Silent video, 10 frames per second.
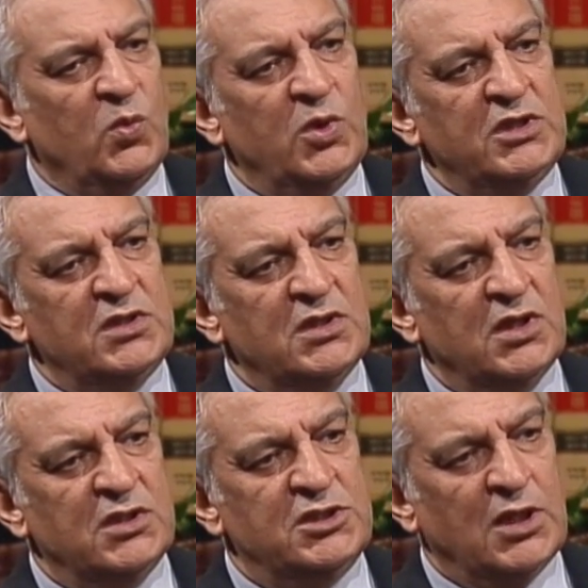which
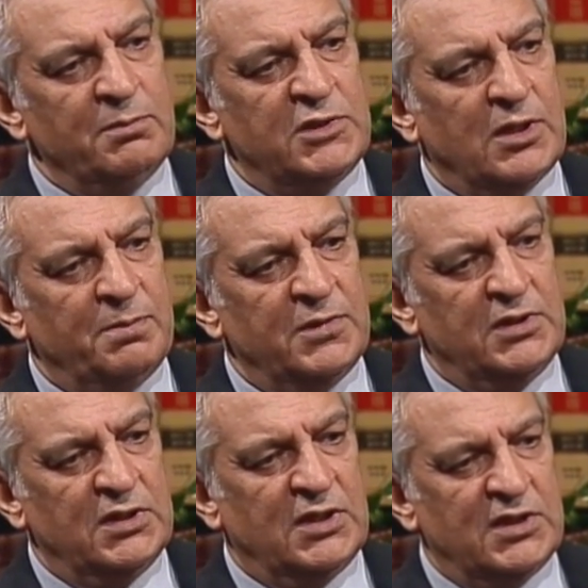jumped up
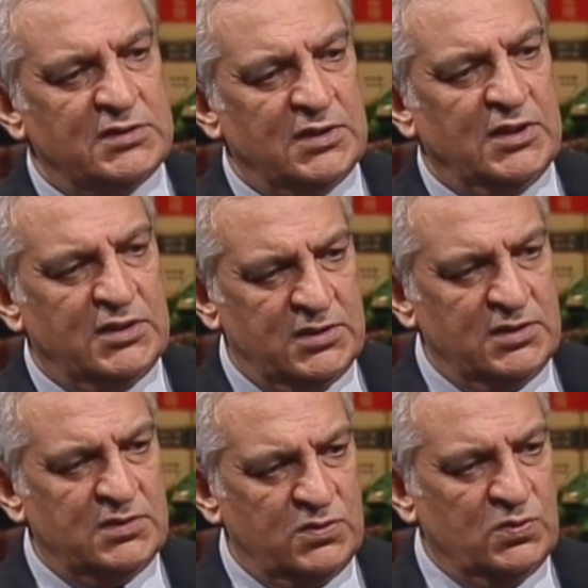in the last
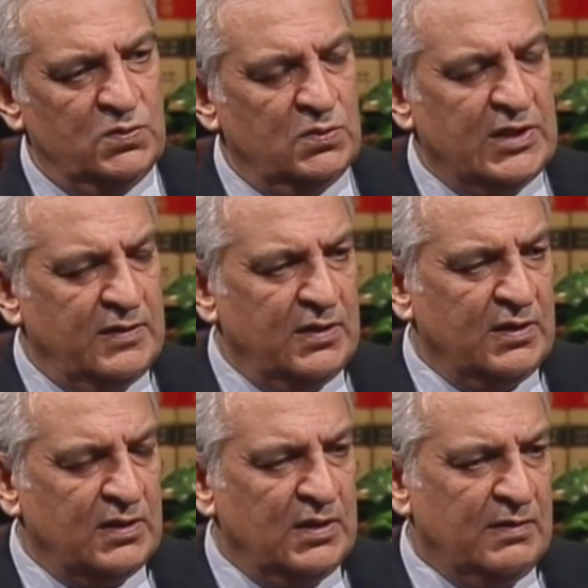elections to, I
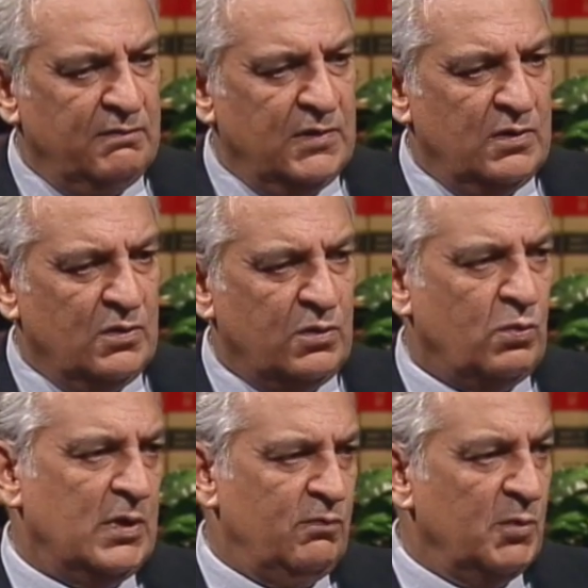think, 11 or
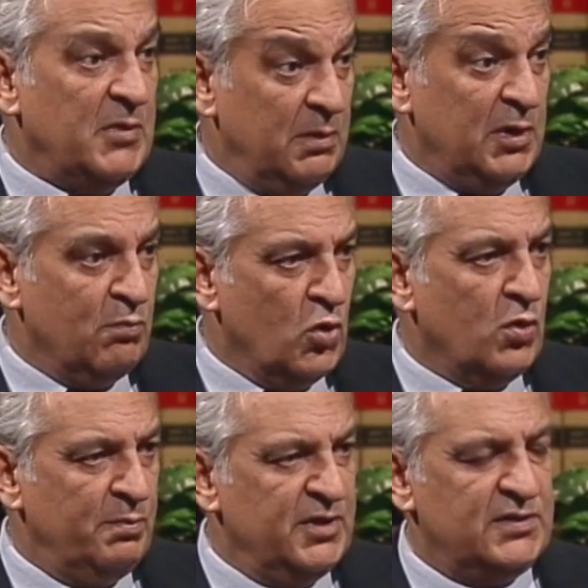12 or maybe
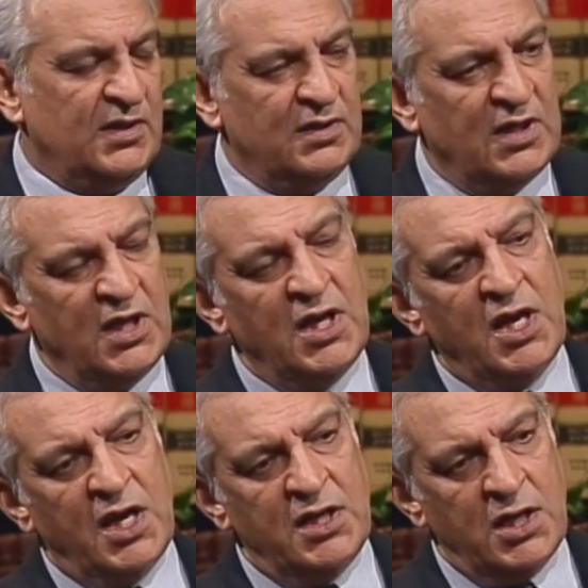more %.
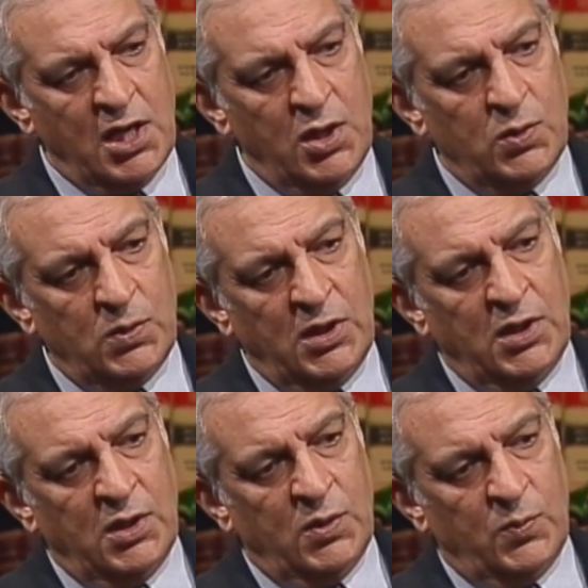And now,
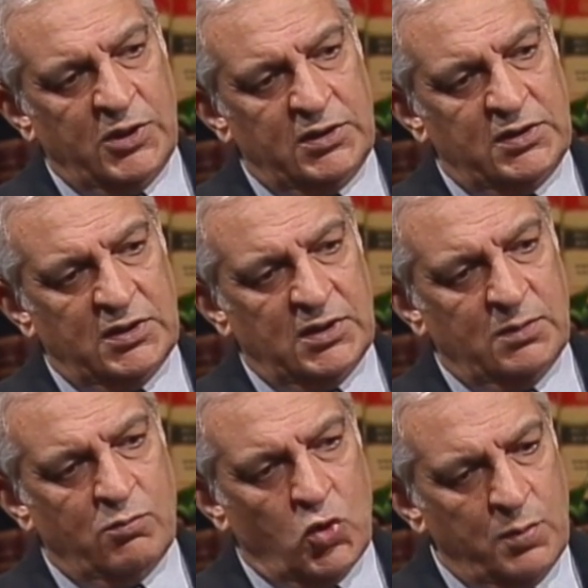with
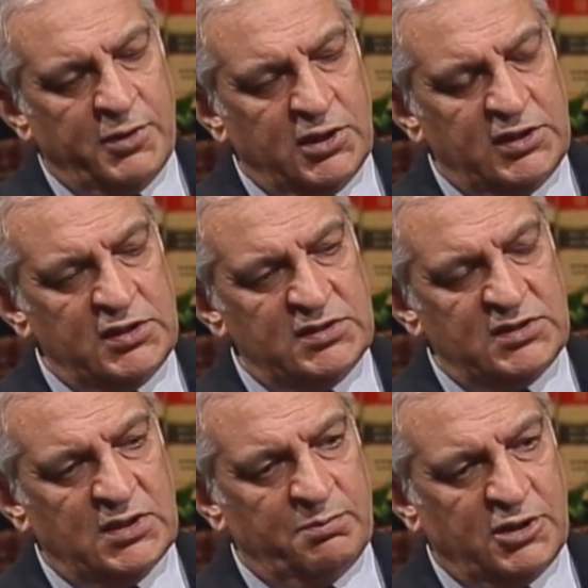more
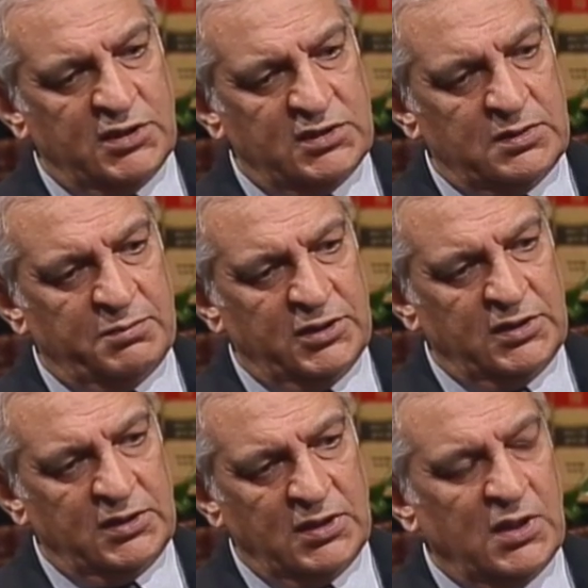parties
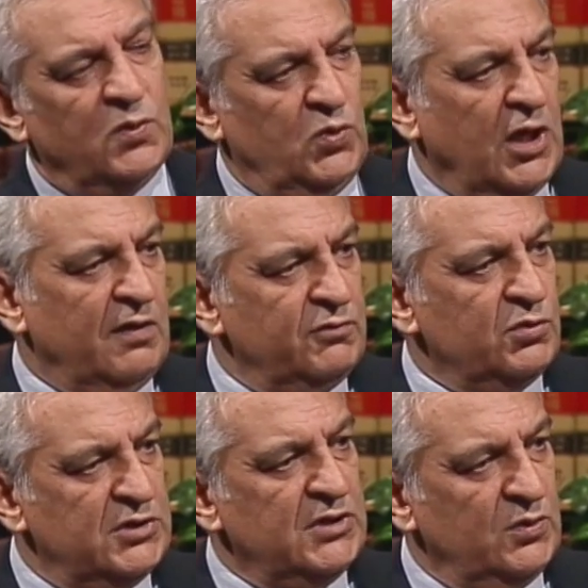participating, we have
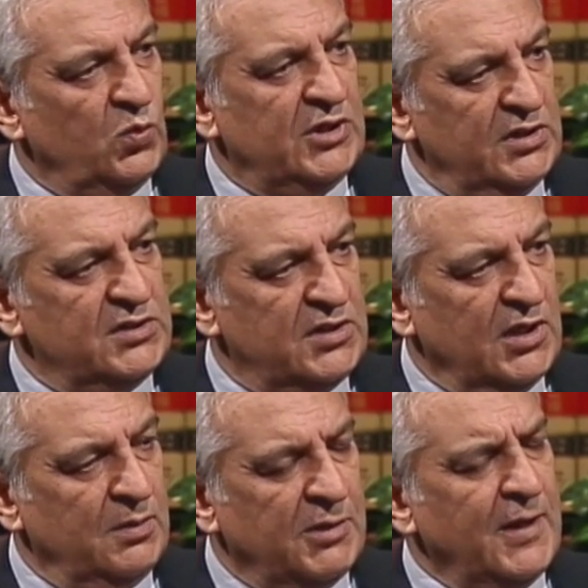to see where they
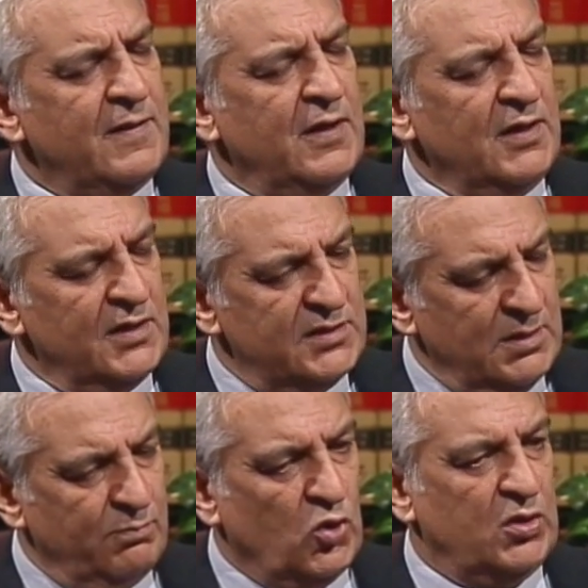stand. But I think
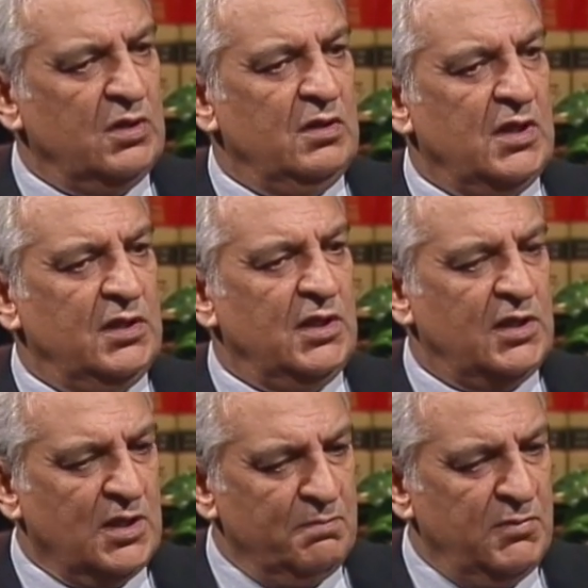it's important that
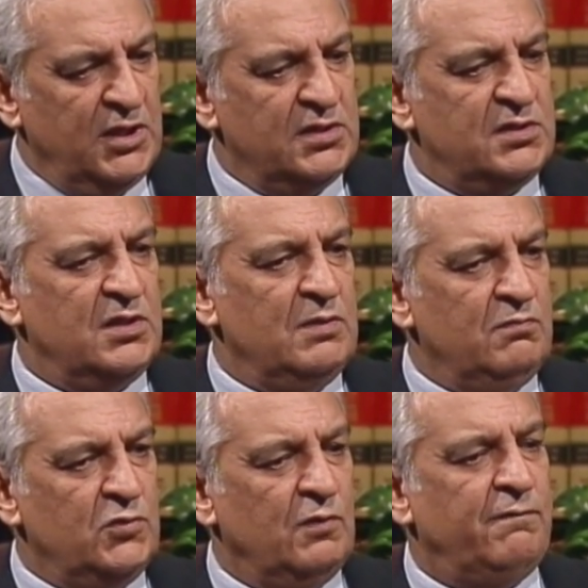they come
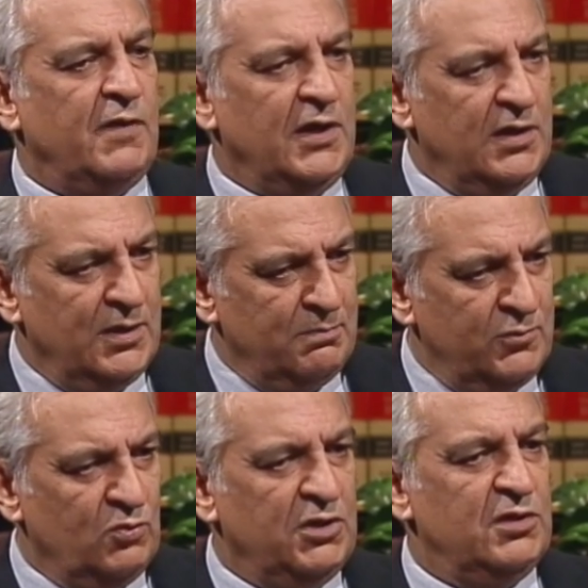mainstream. You'll find
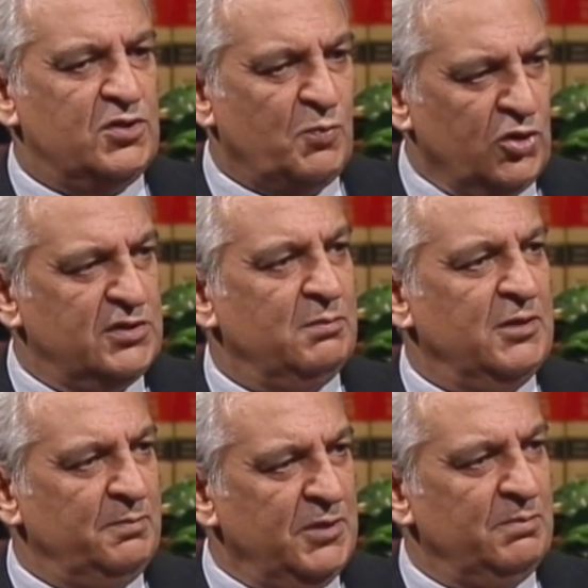them to be
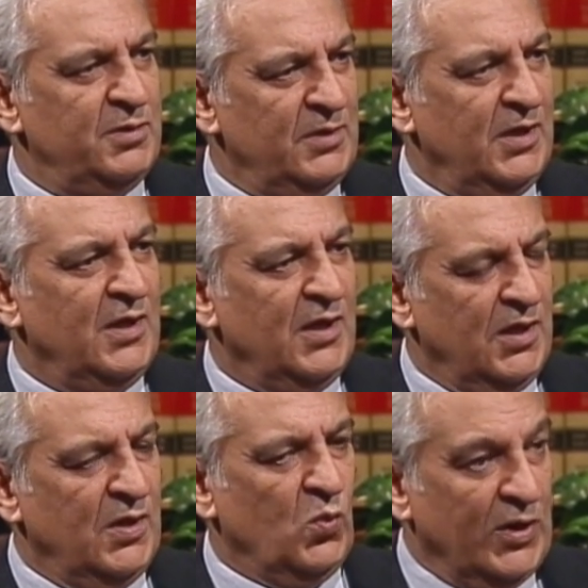responsible people
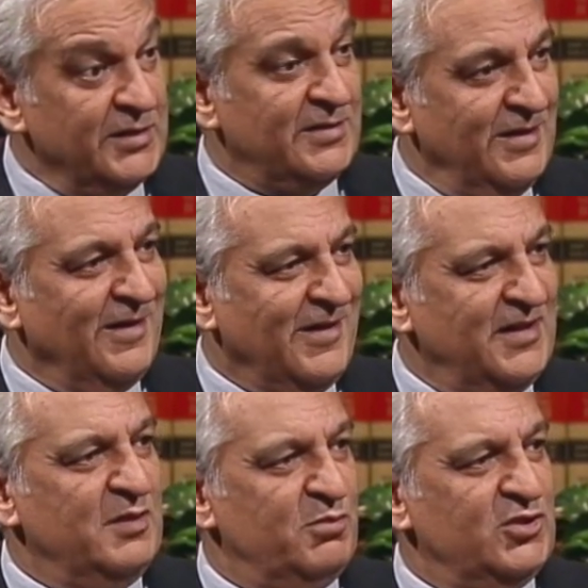once they
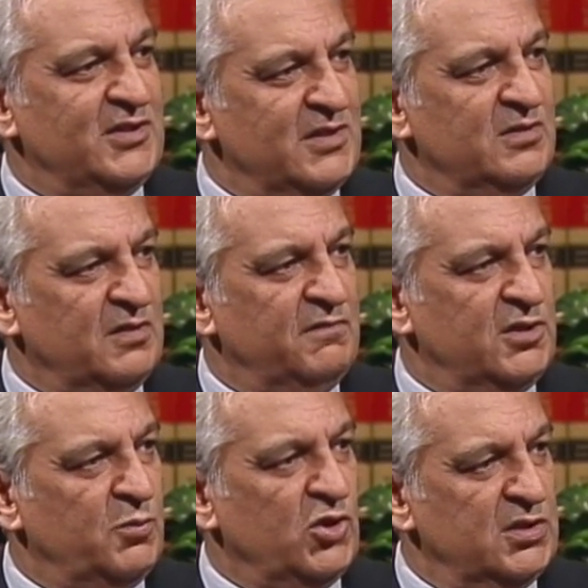are in positions of
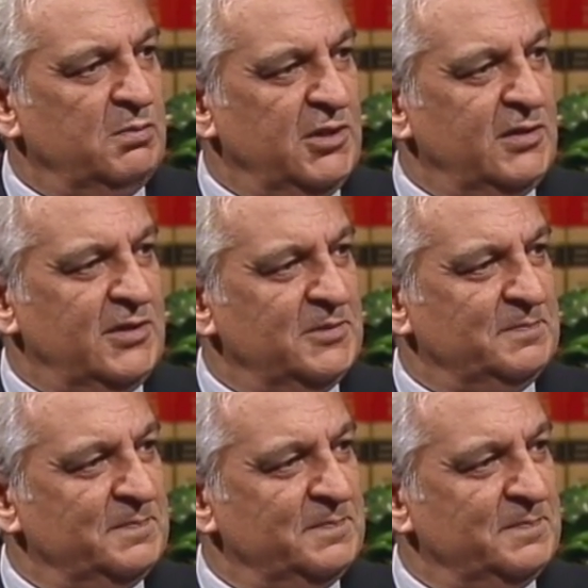responsibility.